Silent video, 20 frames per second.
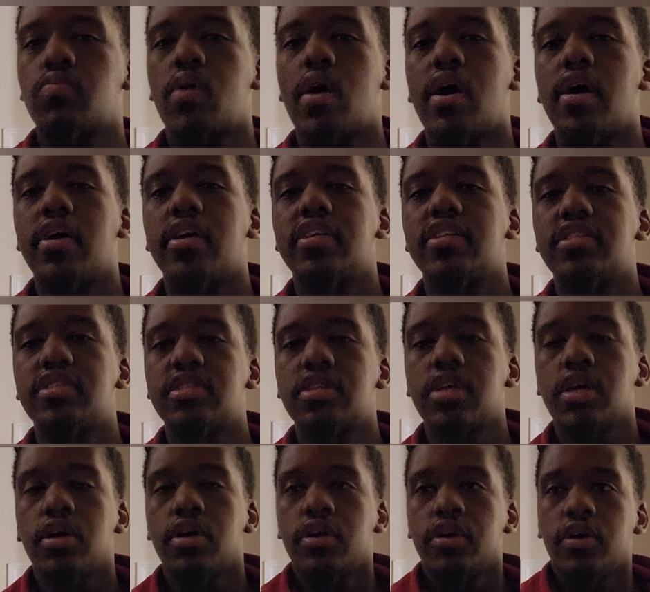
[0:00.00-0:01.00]
While his
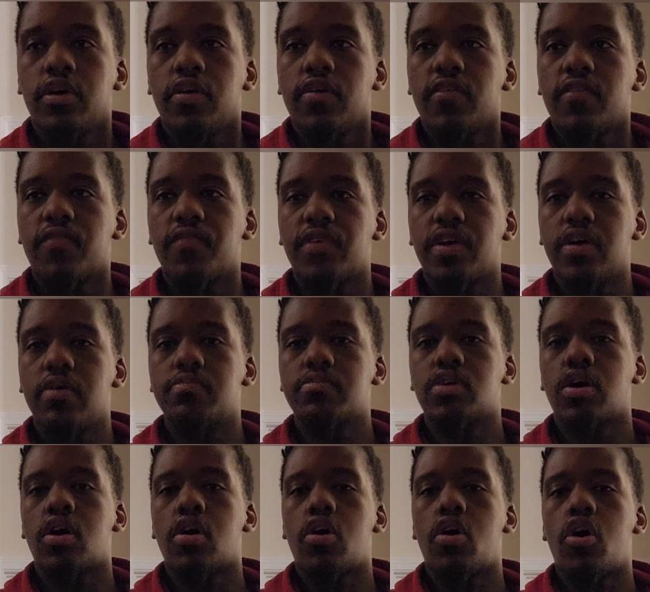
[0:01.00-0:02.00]
films
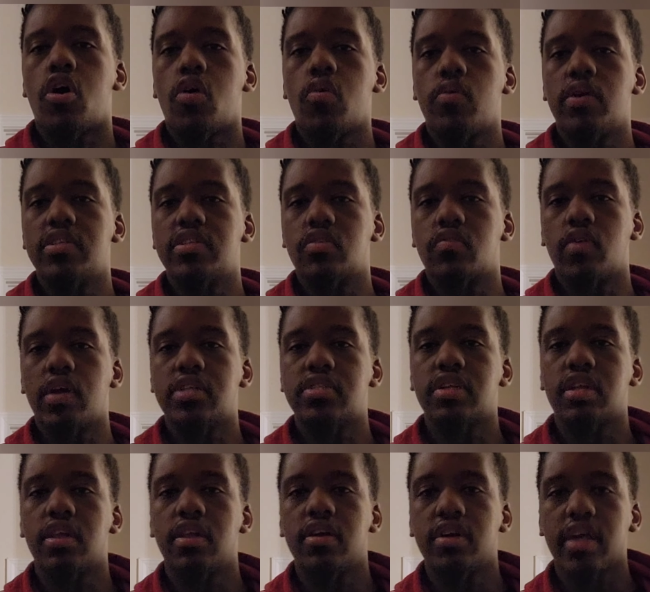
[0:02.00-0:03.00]
are always great
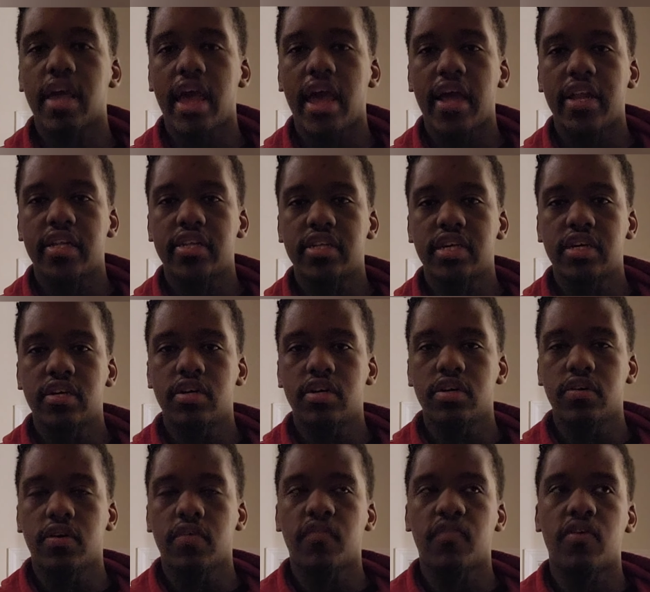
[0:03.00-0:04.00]
to look at
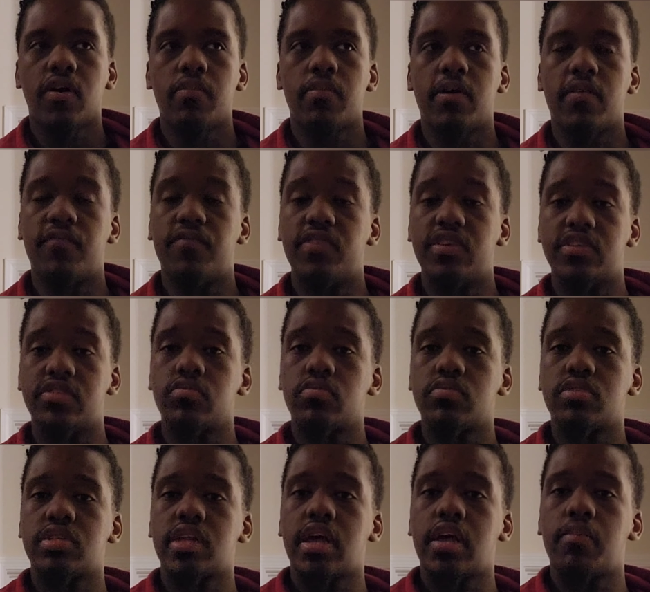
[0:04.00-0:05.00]
from a
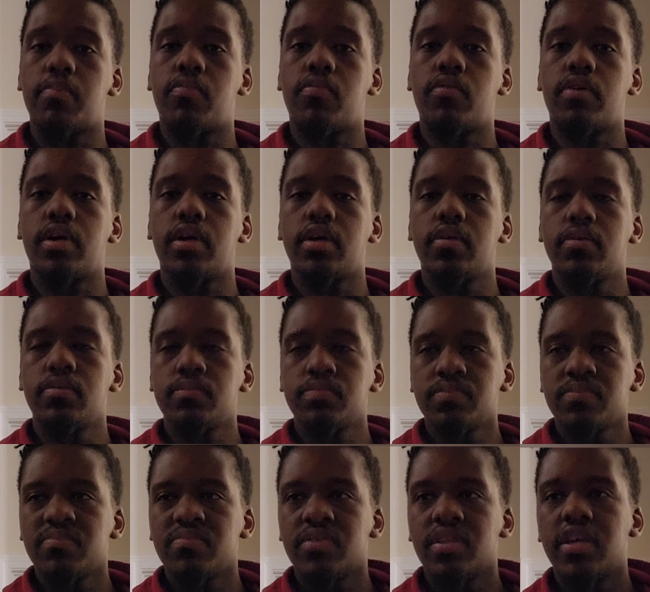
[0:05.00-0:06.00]
visual standpoint,
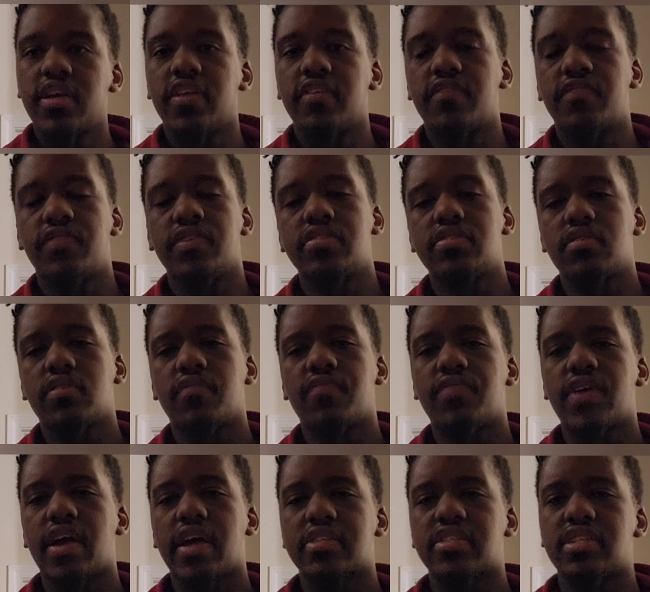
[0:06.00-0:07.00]
his visual
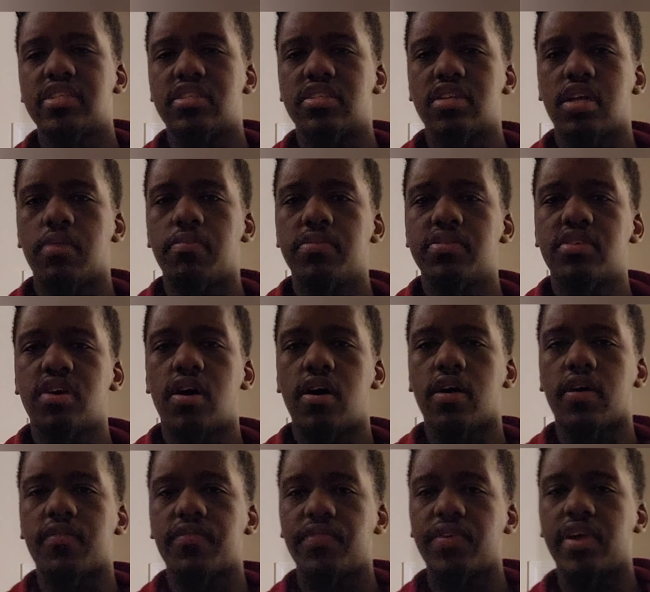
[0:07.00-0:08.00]
effects, his
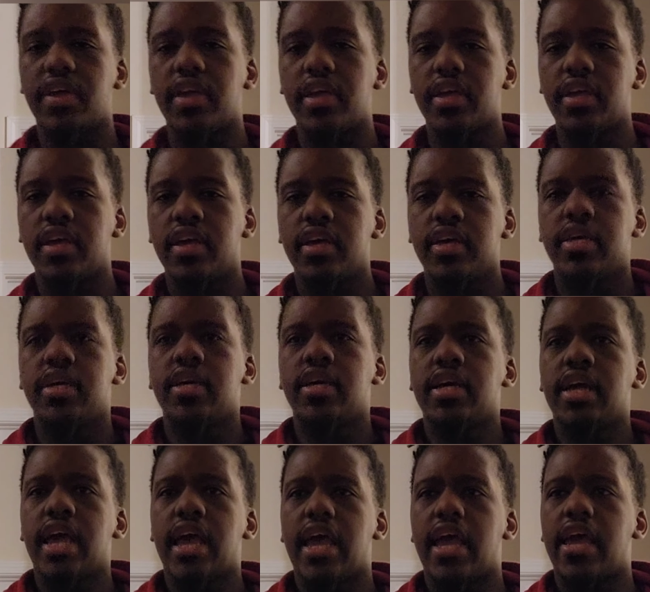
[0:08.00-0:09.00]
cinematography,
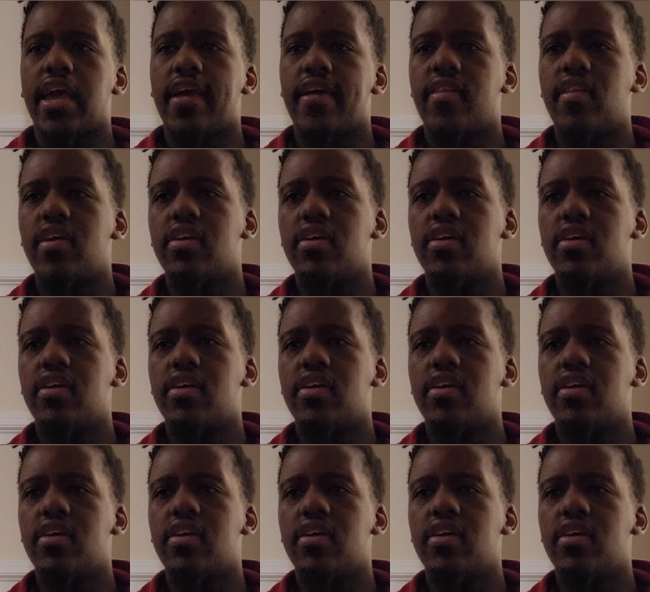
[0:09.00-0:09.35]
and